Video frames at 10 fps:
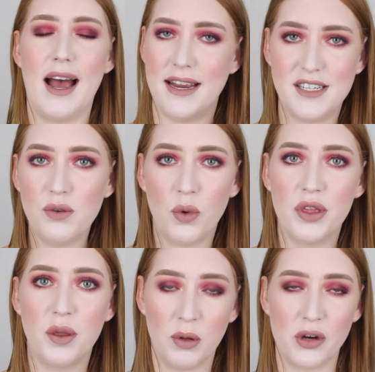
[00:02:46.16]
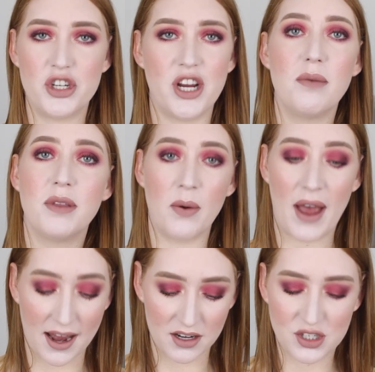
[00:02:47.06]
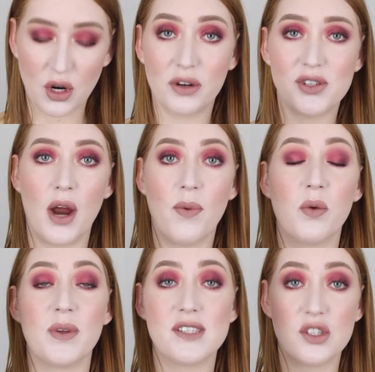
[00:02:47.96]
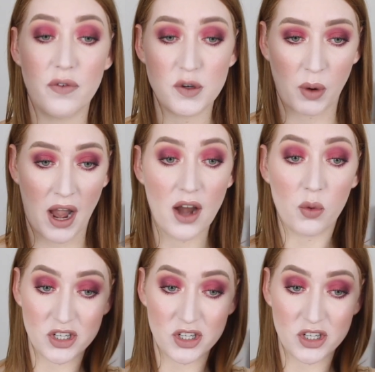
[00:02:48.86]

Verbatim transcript: I did want the blonde shade, but they were out of stock, so I went with Soft Brown,